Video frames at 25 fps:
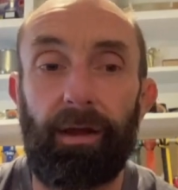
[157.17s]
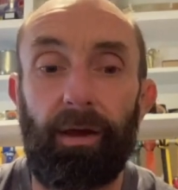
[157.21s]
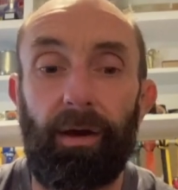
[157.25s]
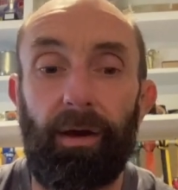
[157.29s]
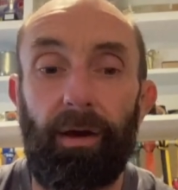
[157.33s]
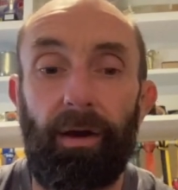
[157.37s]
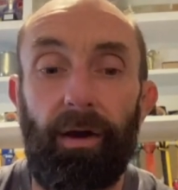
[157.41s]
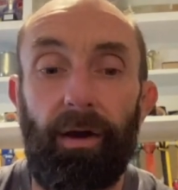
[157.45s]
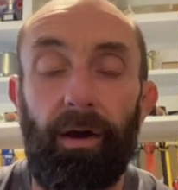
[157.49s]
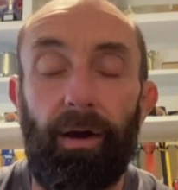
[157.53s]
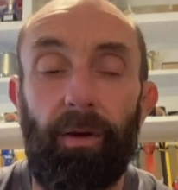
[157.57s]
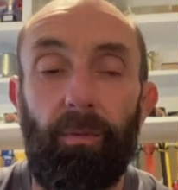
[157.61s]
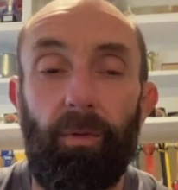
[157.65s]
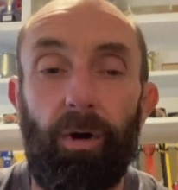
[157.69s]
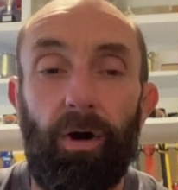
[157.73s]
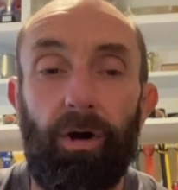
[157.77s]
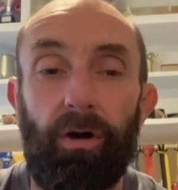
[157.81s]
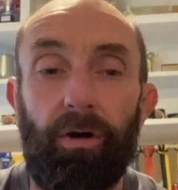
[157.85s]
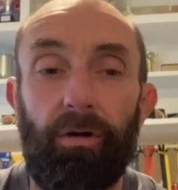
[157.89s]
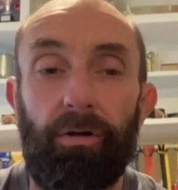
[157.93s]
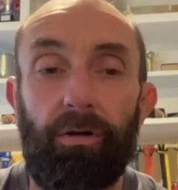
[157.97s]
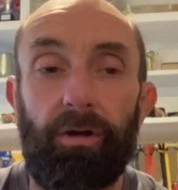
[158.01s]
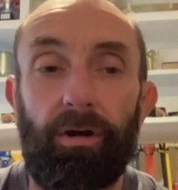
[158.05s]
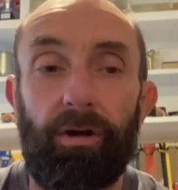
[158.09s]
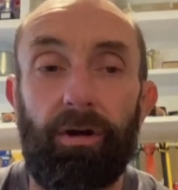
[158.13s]
What I'm
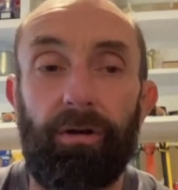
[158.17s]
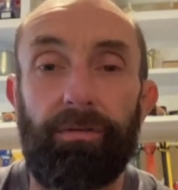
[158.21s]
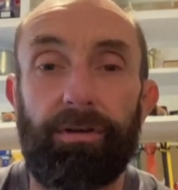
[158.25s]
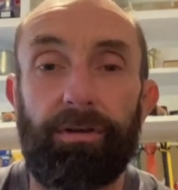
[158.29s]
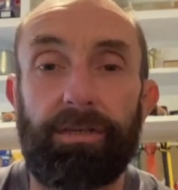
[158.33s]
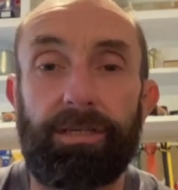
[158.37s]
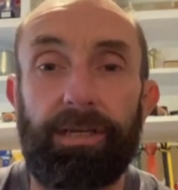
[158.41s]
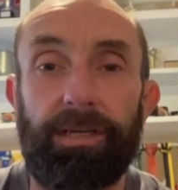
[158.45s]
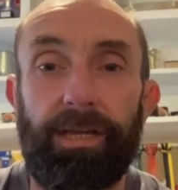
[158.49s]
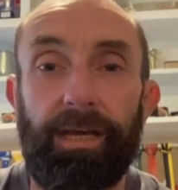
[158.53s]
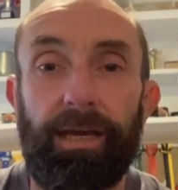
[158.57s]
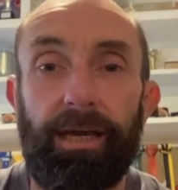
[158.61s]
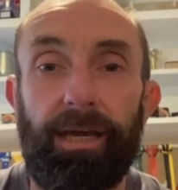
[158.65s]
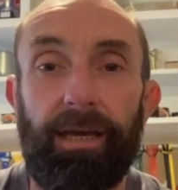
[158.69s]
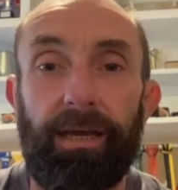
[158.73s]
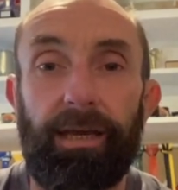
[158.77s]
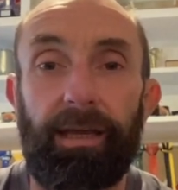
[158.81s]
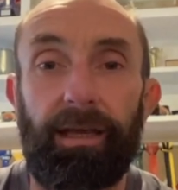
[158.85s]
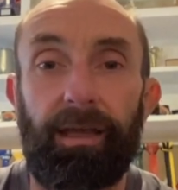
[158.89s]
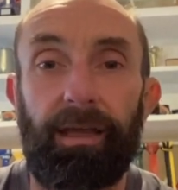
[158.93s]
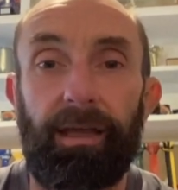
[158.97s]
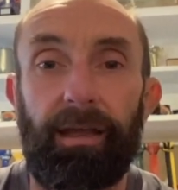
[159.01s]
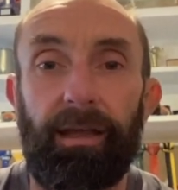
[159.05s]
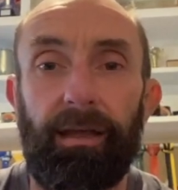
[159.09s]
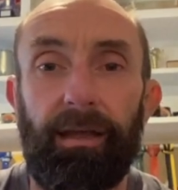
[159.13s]
going to cover today,
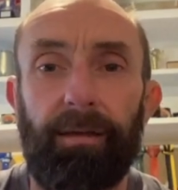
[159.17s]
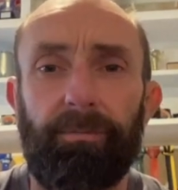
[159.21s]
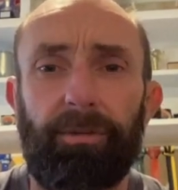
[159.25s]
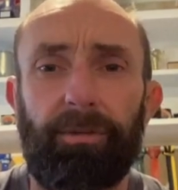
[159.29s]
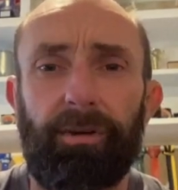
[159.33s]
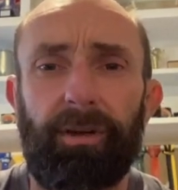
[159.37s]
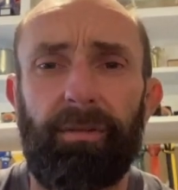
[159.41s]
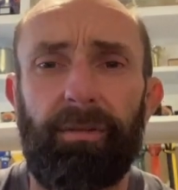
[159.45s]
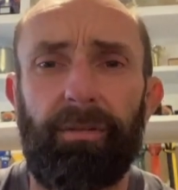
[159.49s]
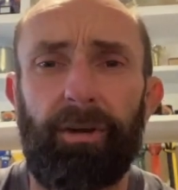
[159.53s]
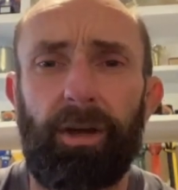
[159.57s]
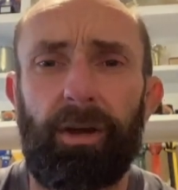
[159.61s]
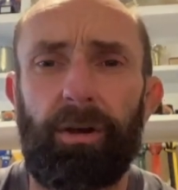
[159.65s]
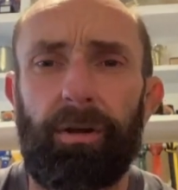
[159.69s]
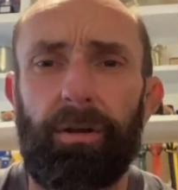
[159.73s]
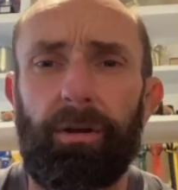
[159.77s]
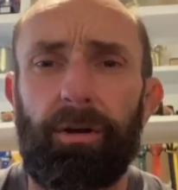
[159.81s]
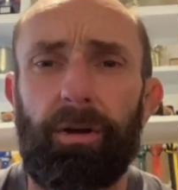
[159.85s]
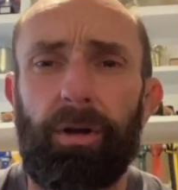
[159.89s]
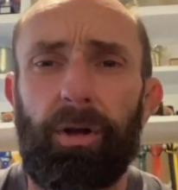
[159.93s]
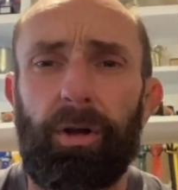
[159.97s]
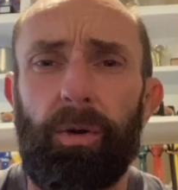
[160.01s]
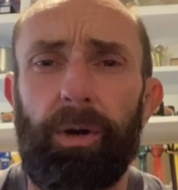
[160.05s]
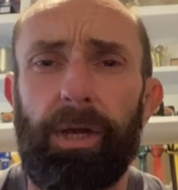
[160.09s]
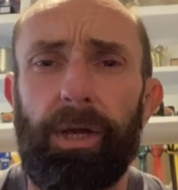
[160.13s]
I'm just going to have a
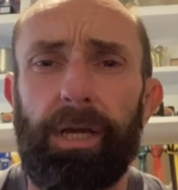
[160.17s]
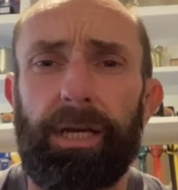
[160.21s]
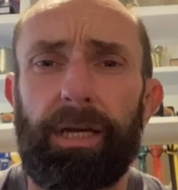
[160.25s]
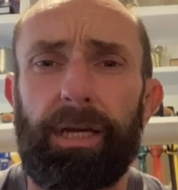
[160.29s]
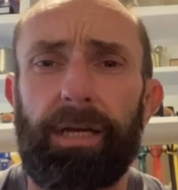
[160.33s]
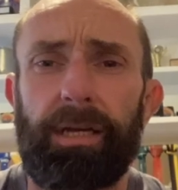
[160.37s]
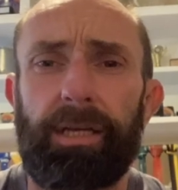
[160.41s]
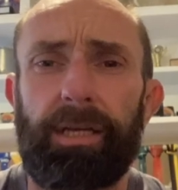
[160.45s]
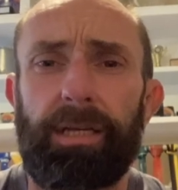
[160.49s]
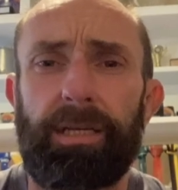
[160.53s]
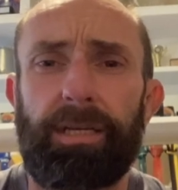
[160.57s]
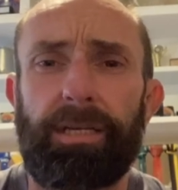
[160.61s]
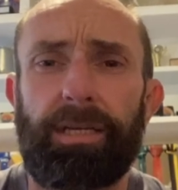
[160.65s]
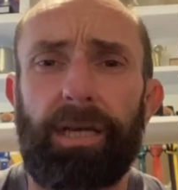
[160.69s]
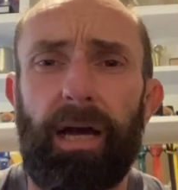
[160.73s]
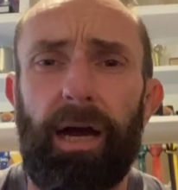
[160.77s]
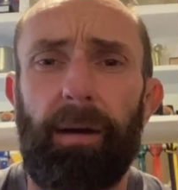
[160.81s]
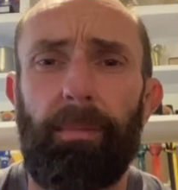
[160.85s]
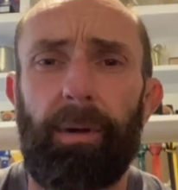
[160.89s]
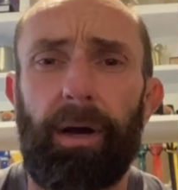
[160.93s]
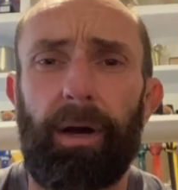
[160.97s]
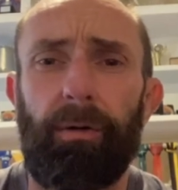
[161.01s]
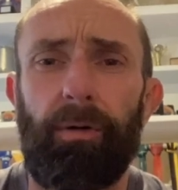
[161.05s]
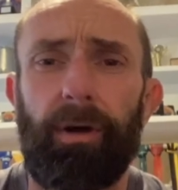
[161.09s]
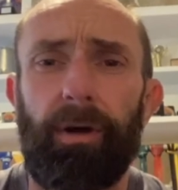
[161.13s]
quick chat
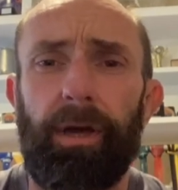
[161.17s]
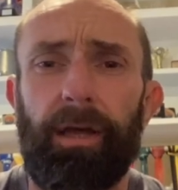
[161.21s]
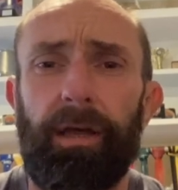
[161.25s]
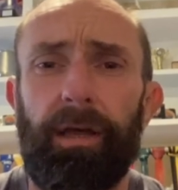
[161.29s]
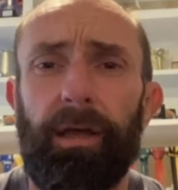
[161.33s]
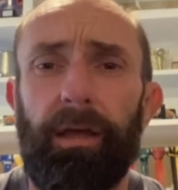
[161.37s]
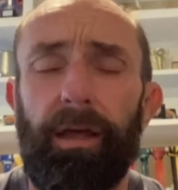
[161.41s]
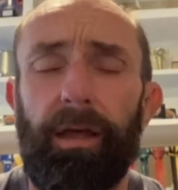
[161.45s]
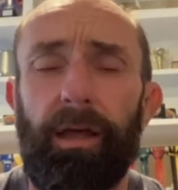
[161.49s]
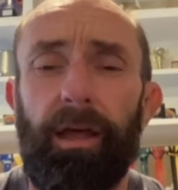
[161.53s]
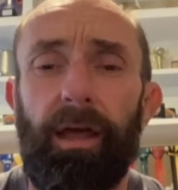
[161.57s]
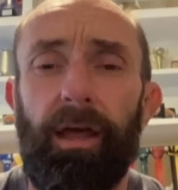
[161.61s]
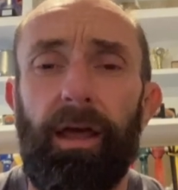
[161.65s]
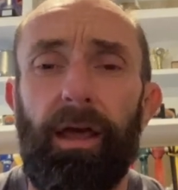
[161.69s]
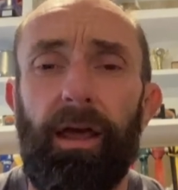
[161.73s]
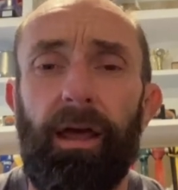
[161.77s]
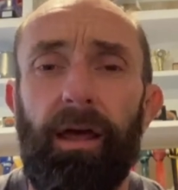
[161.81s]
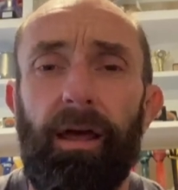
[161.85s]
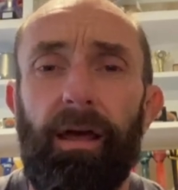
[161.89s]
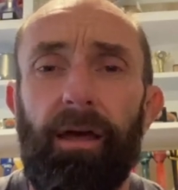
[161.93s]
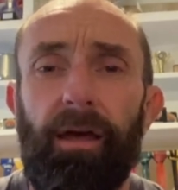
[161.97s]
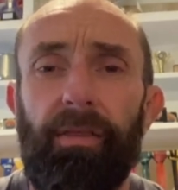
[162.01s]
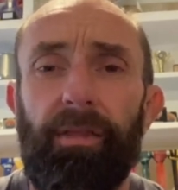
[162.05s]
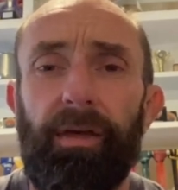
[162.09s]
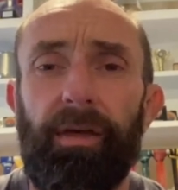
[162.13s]
about it,
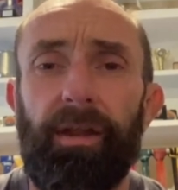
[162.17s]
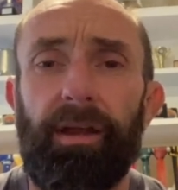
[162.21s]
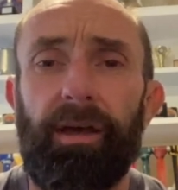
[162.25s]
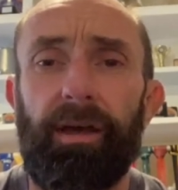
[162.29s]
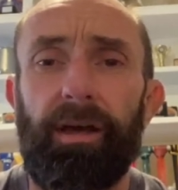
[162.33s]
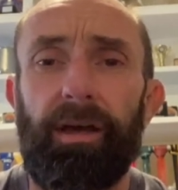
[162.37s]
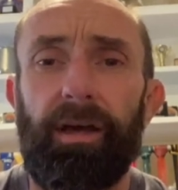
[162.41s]
and then